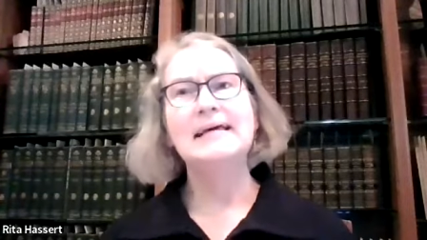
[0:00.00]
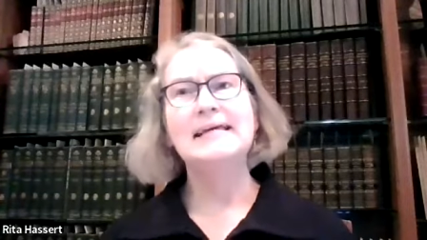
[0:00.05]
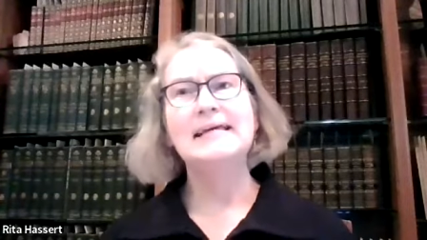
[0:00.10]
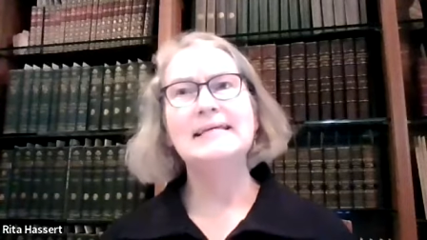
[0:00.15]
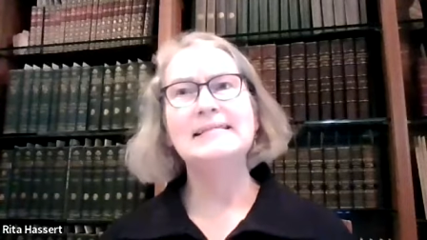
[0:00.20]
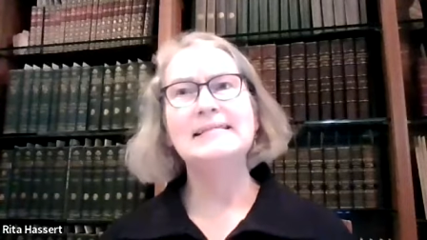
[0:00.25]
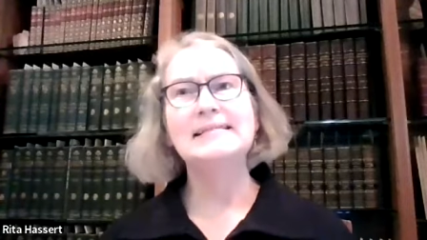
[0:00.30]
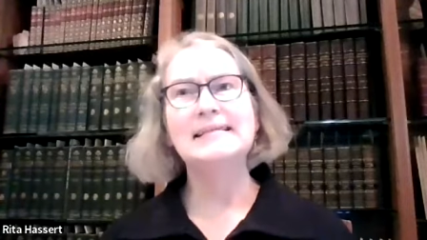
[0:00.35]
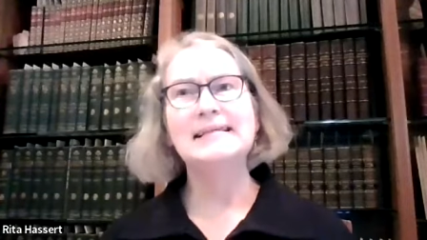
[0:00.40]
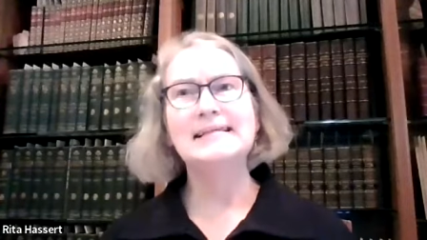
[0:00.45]

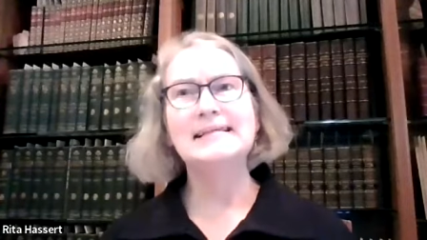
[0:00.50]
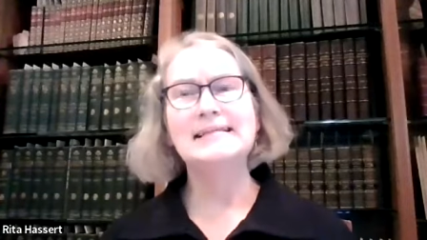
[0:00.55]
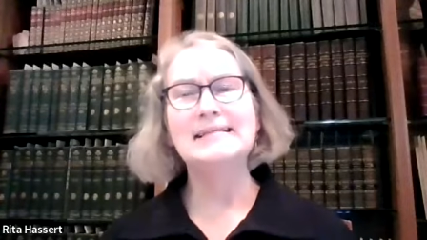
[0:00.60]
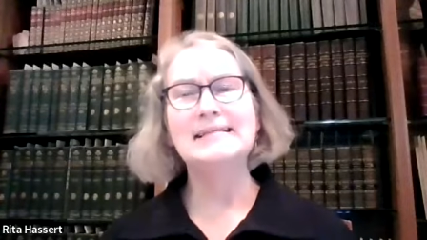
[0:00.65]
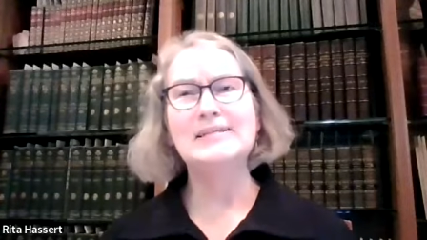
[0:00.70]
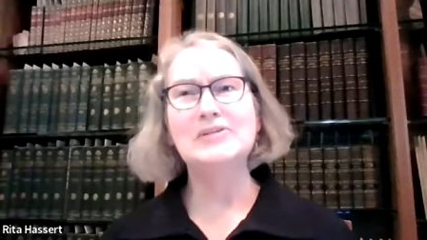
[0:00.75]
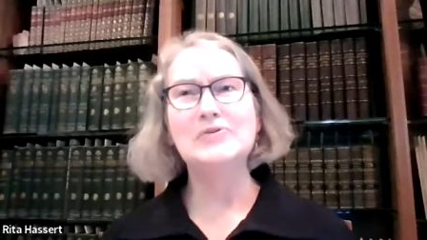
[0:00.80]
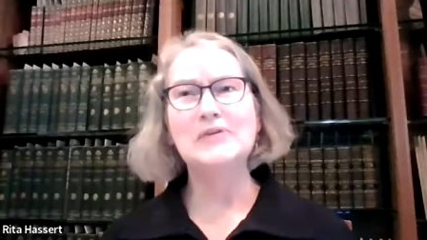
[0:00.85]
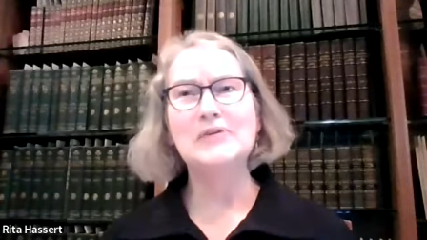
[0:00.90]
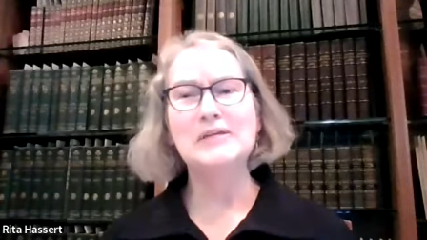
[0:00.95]
is it
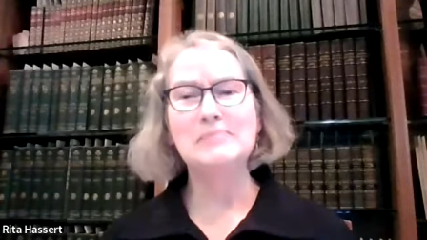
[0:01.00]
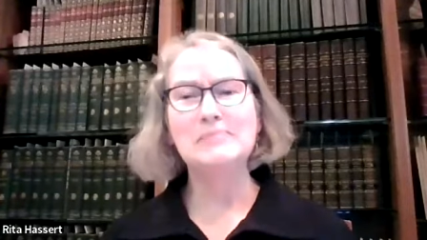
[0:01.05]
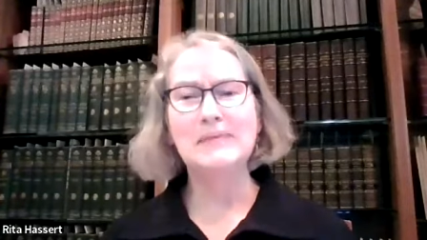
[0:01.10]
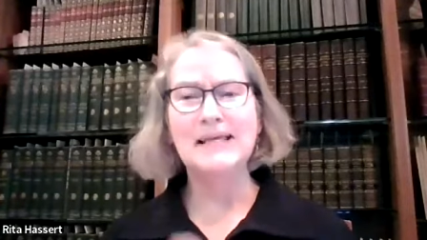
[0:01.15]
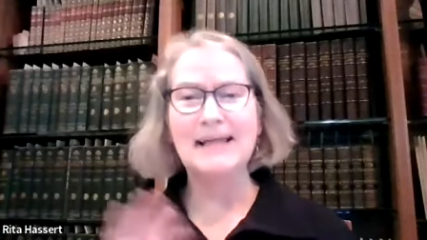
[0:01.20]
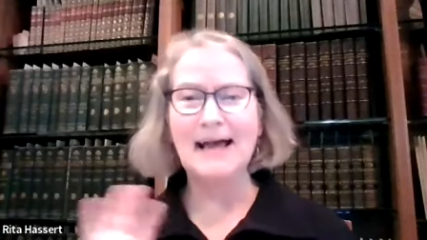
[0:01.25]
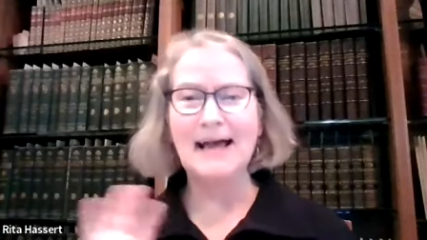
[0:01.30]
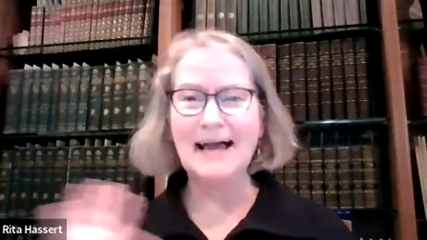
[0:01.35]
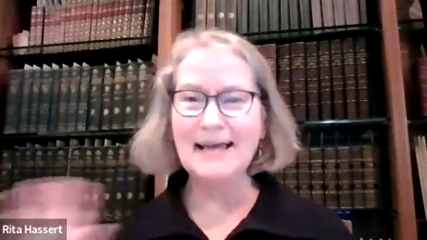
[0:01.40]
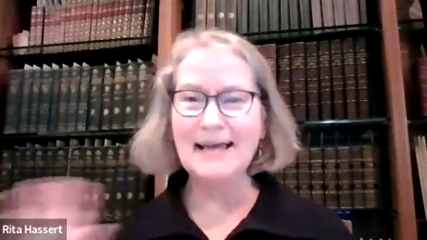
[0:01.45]
you can be
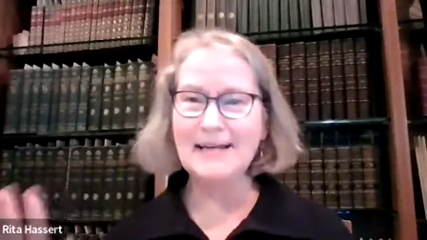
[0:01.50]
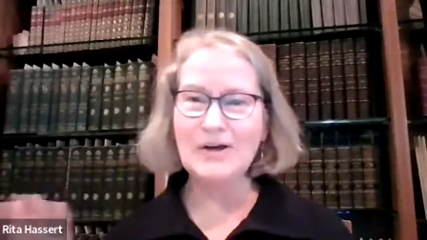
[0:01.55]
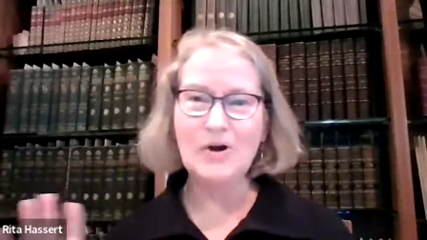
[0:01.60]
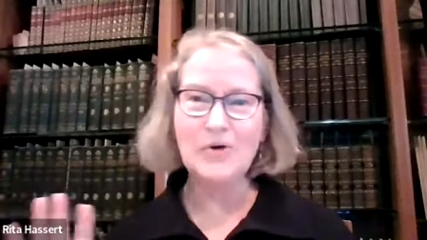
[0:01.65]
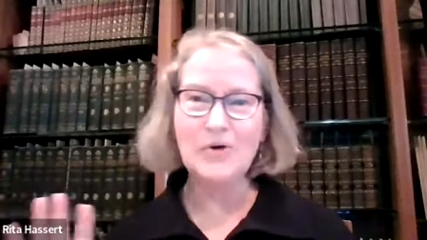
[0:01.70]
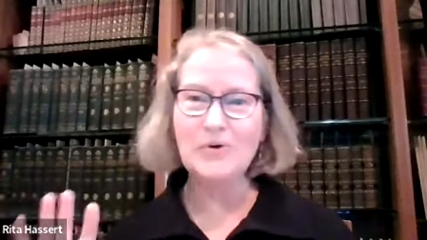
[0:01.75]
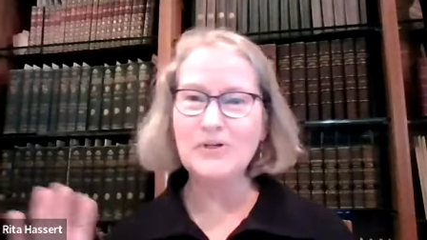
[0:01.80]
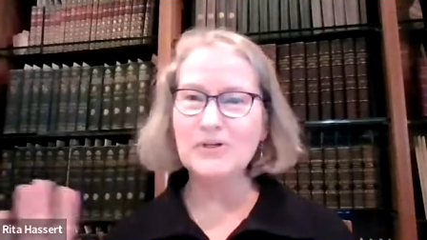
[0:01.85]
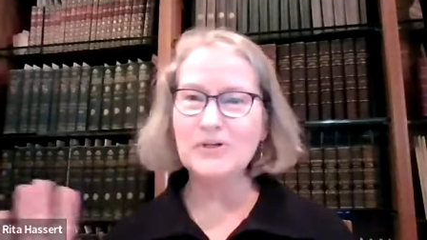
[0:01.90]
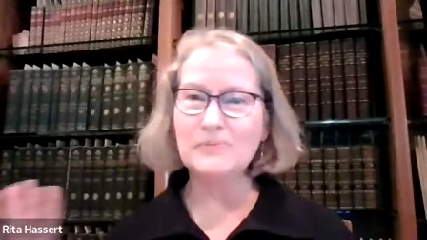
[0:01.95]
in
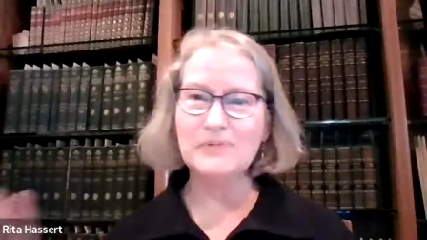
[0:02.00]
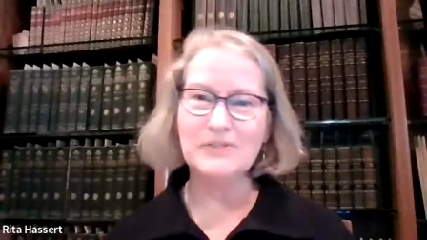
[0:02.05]
Idaho in your